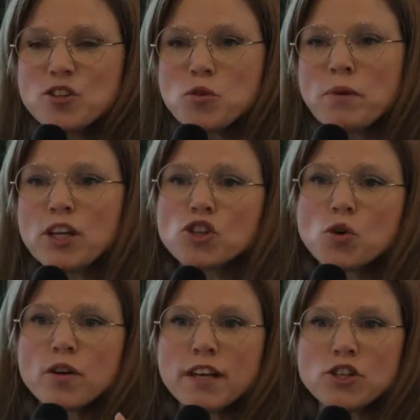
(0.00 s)
to make
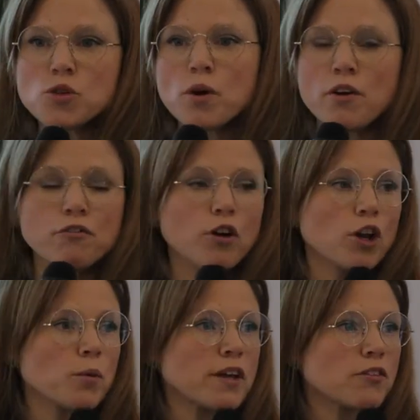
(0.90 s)
sure that you are
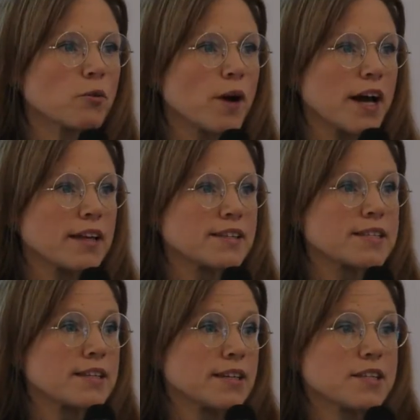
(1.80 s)
following the
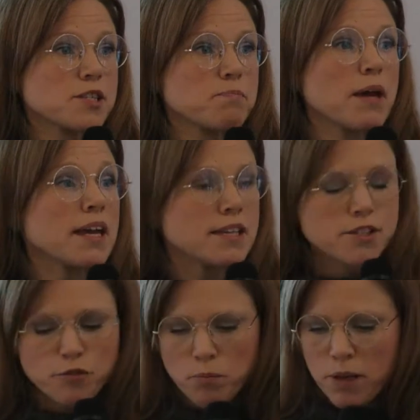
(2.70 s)
right
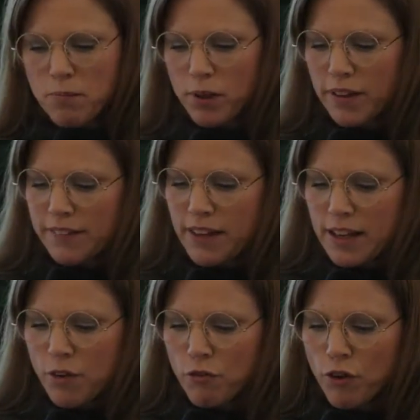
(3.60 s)
space for people that
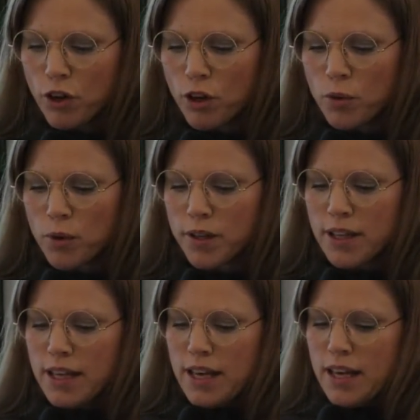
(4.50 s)
they can follow?
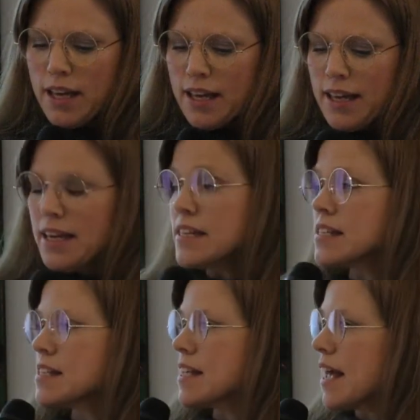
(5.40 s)

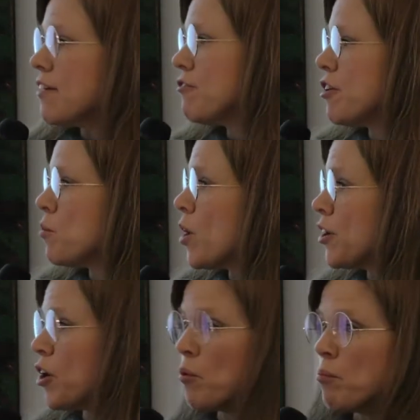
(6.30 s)
Is
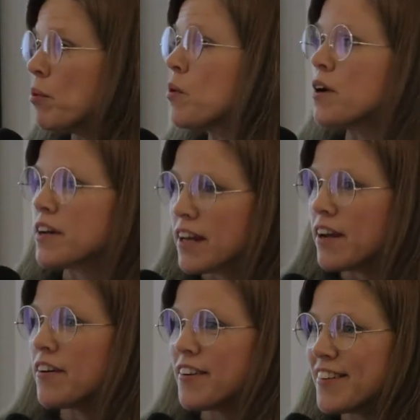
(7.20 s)
everyone on board
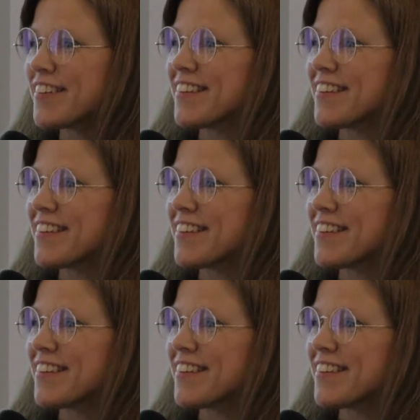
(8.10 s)
here?